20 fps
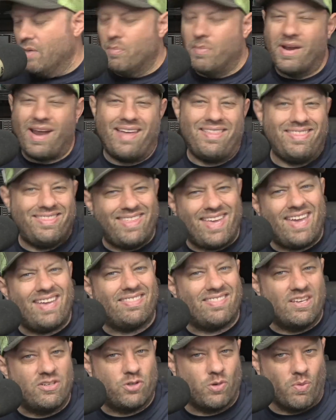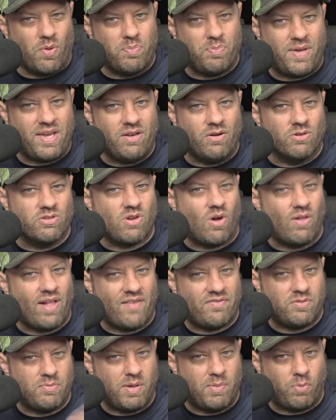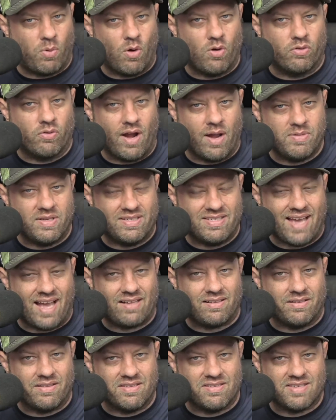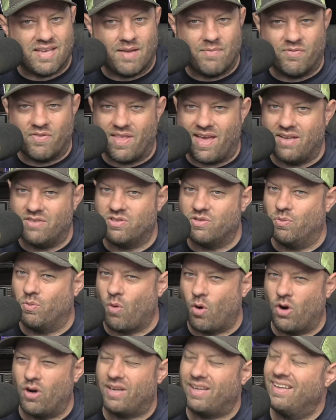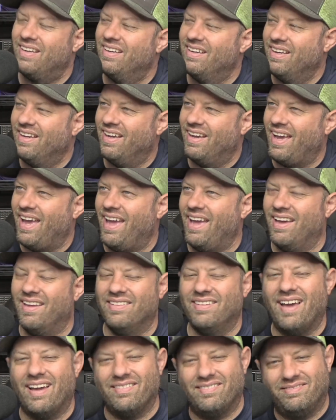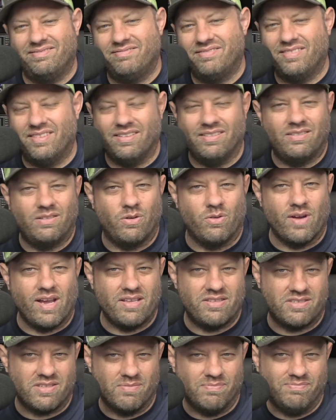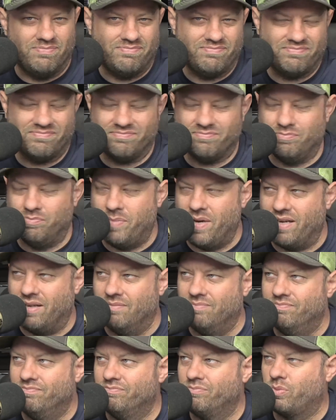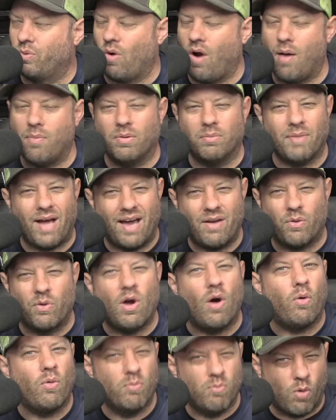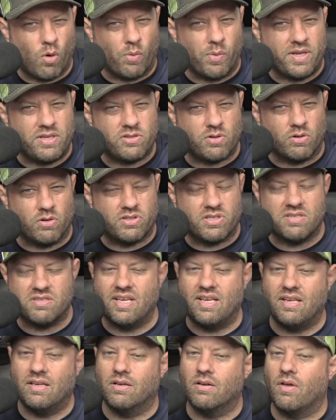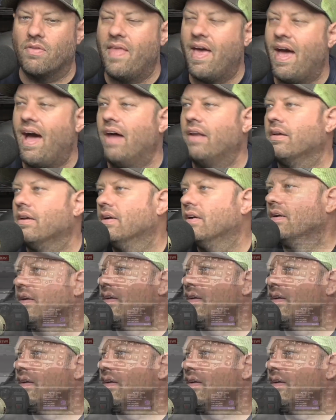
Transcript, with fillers: But I think that your repeaters all have to be programmed exactly the same for that to work, and that creates a big problem. I don't know. More research is needed on that.